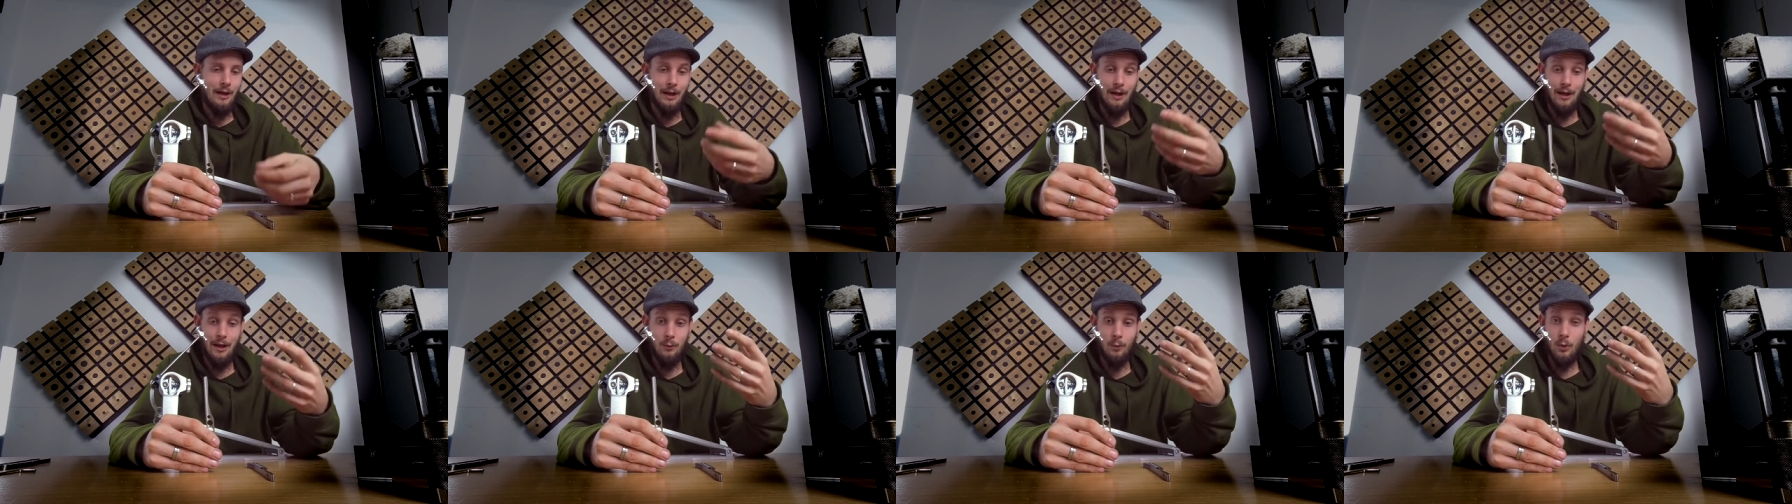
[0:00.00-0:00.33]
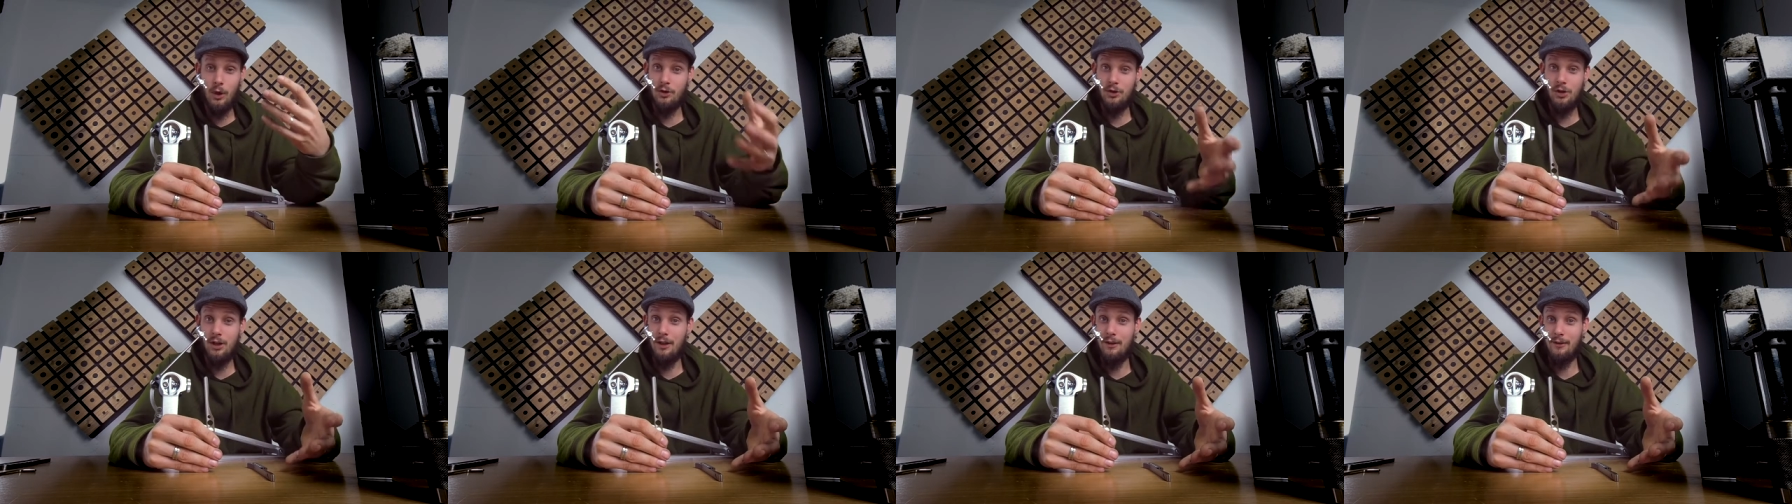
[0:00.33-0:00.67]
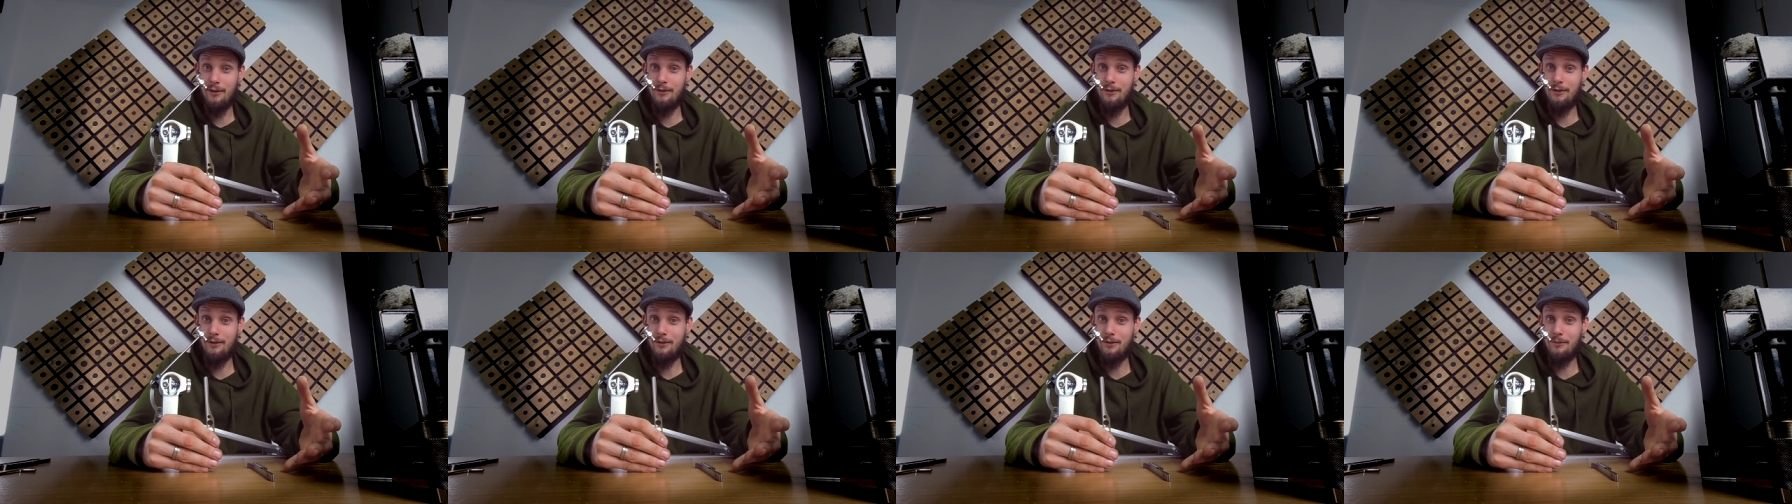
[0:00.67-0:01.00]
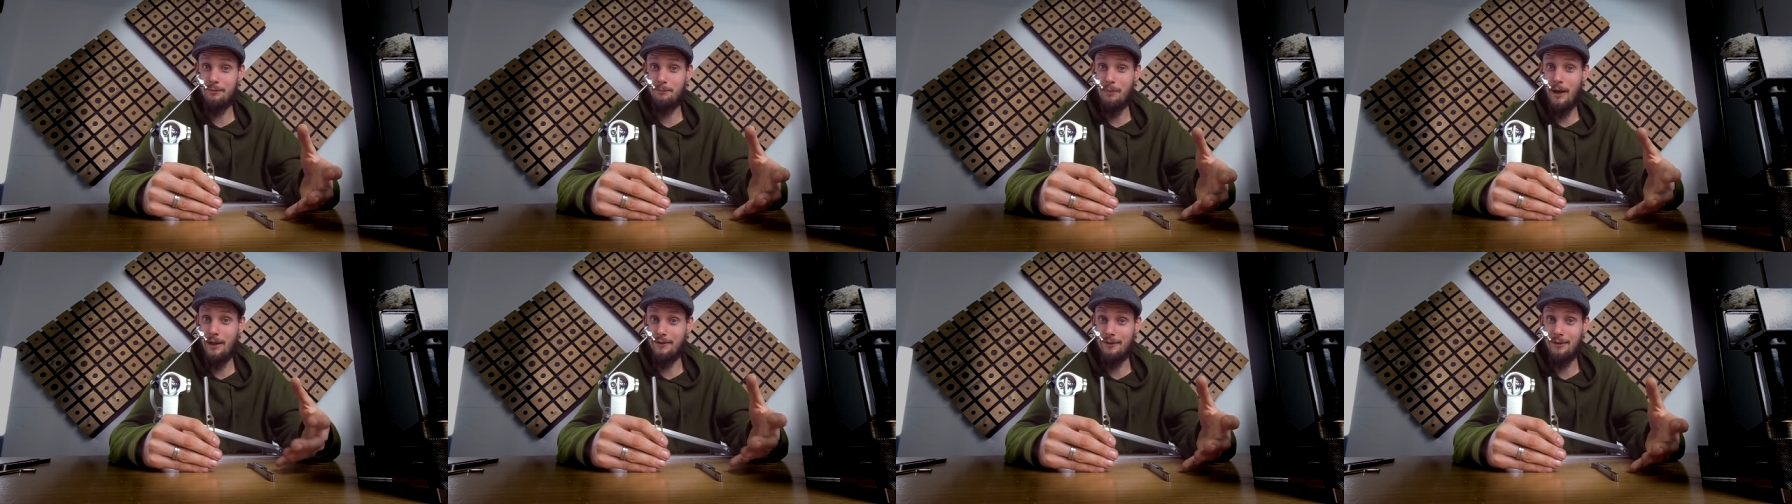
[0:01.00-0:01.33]
which is
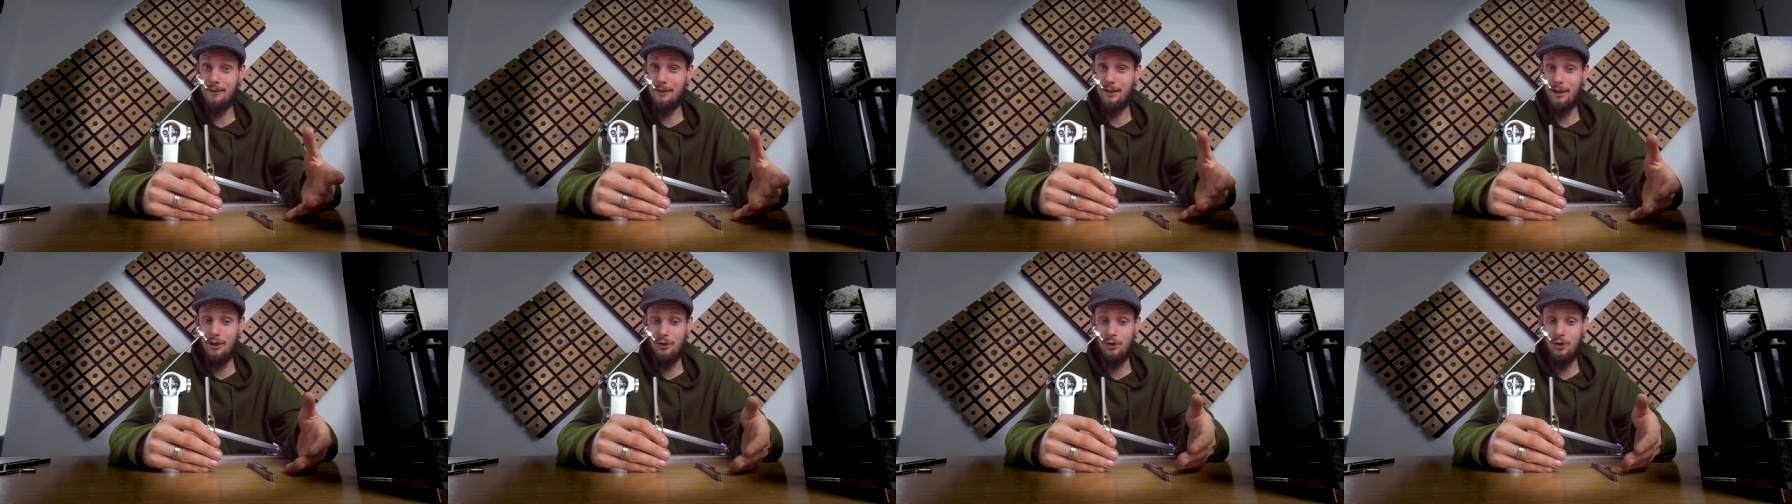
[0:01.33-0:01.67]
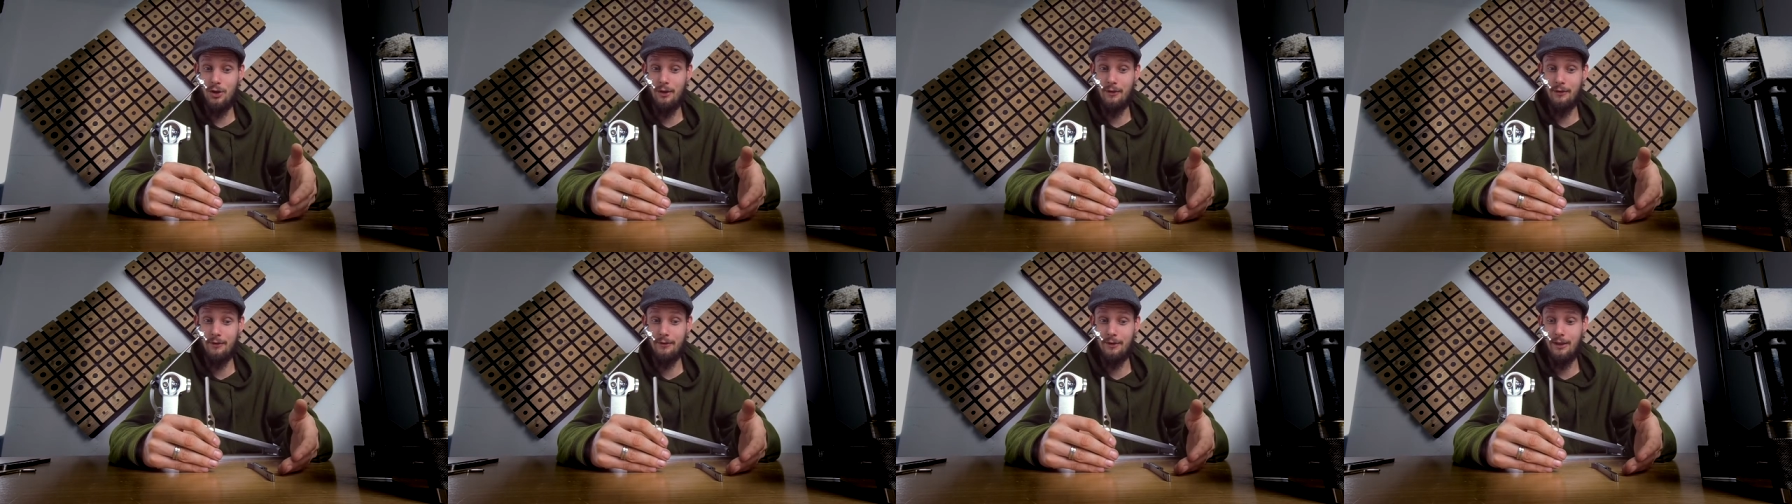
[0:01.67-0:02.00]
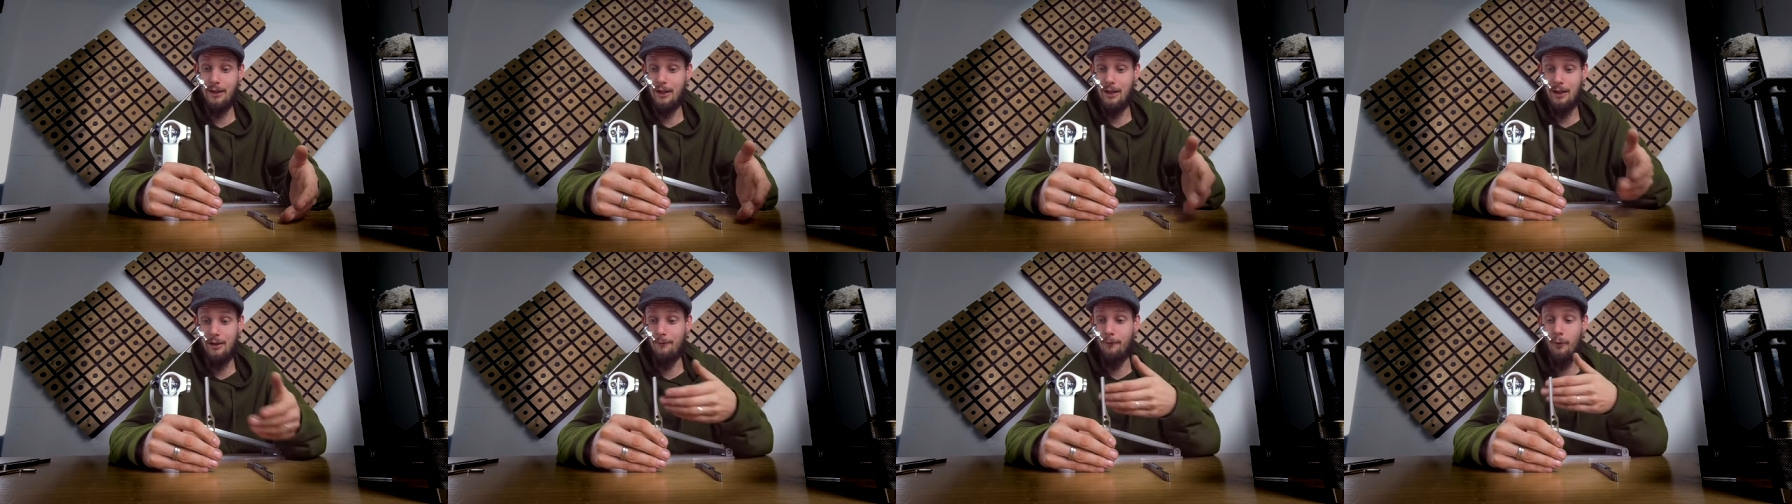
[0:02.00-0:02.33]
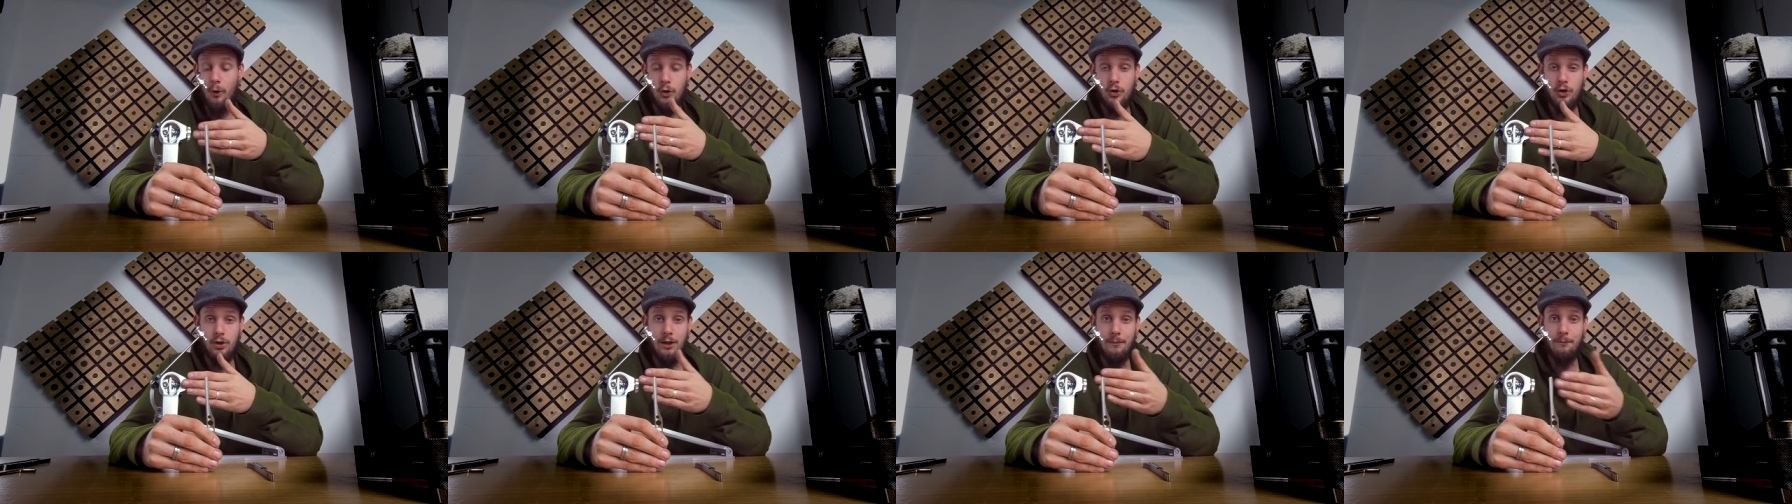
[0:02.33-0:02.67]
basically just a version